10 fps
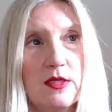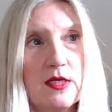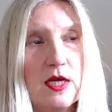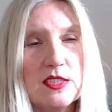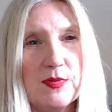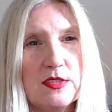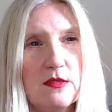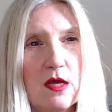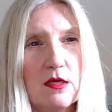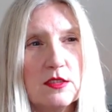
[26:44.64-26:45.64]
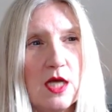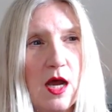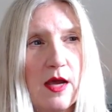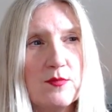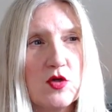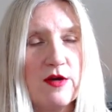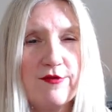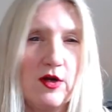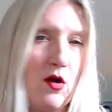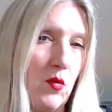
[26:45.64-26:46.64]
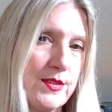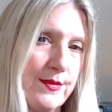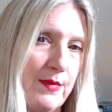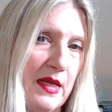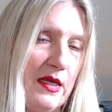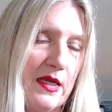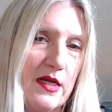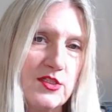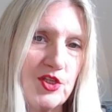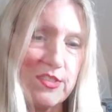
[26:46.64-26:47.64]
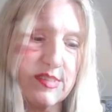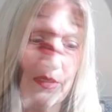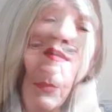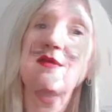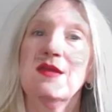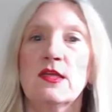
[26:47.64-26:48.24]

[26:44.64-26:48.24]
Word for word: I spent a long time trying to figure out what to make, and it just seemed like,